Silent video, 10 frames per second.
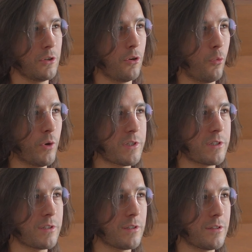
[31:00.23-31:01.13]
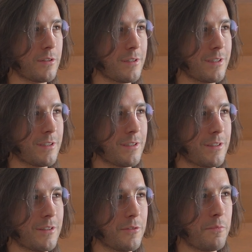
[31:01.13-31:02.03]
what's
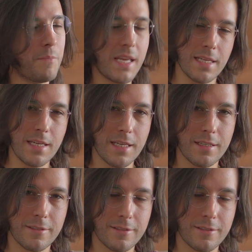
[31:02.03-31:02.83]
making it